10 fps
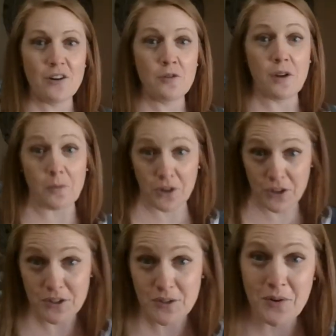Now we're going to
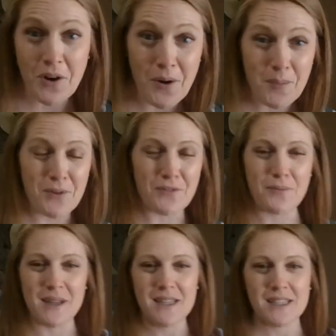do some more arm
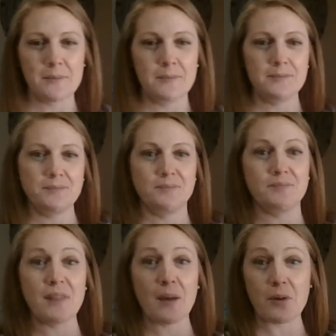movements.
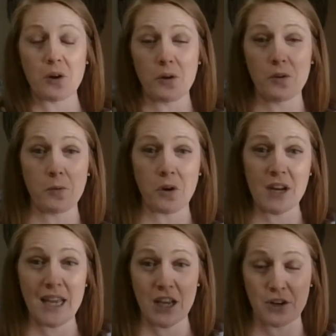I'm going to hold the word
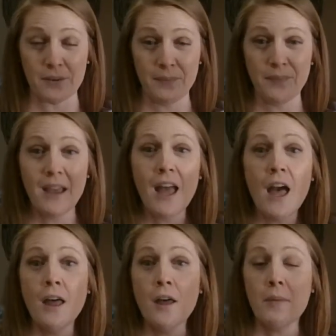here,
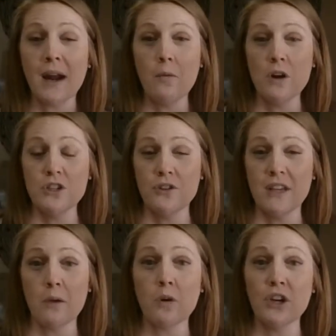but I want you
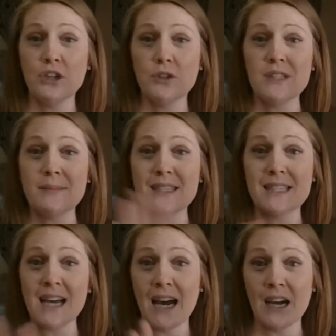to we're going to do some
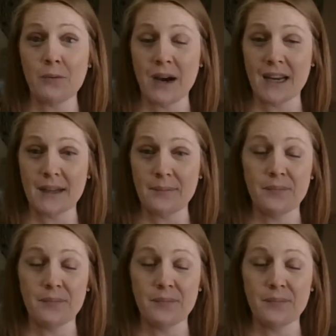skywriting.